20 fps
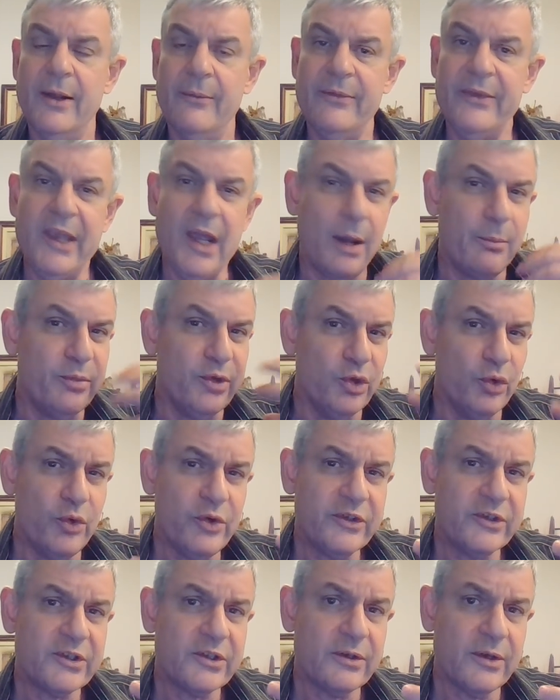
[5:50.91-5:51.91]
the
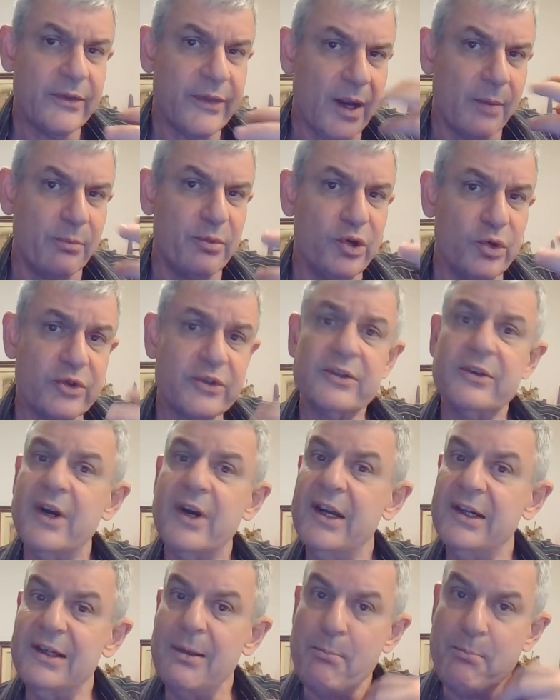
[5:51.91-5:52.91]
abuser
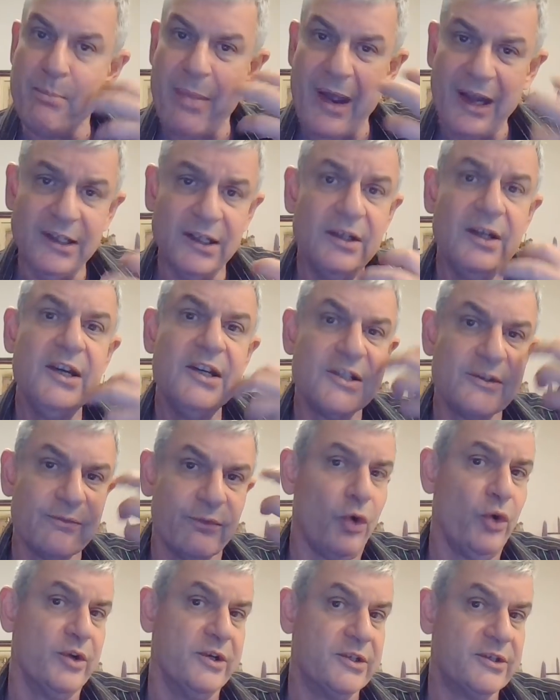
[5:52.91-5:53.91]
had embedded his
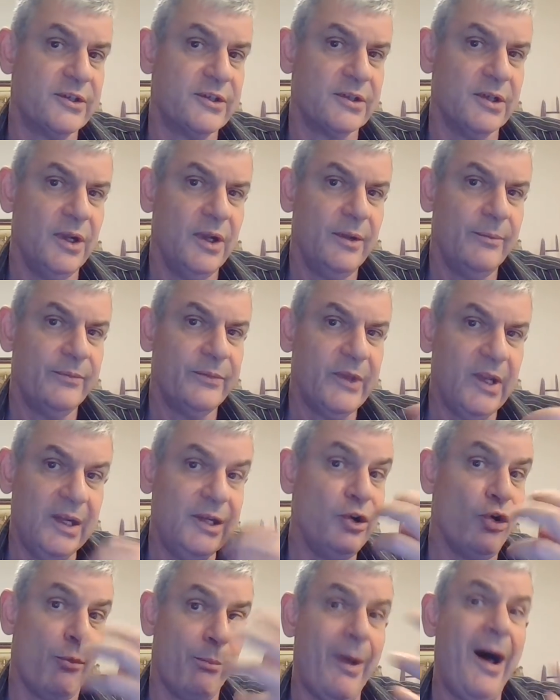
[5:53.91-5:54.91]
voice
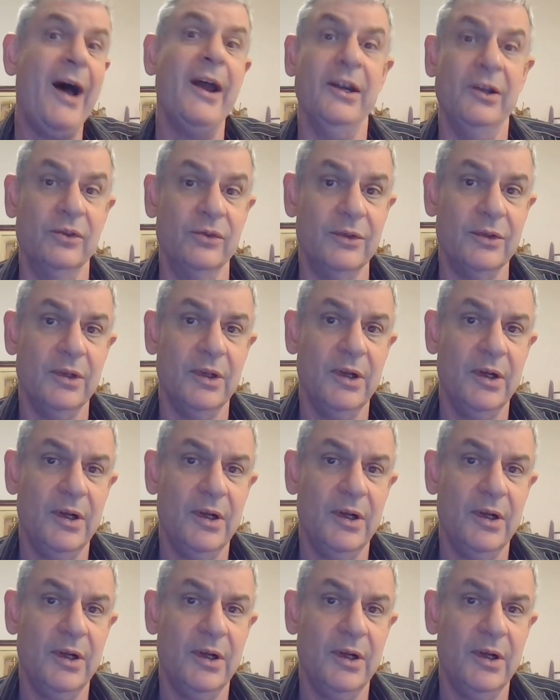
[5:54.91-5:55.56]
in your mind.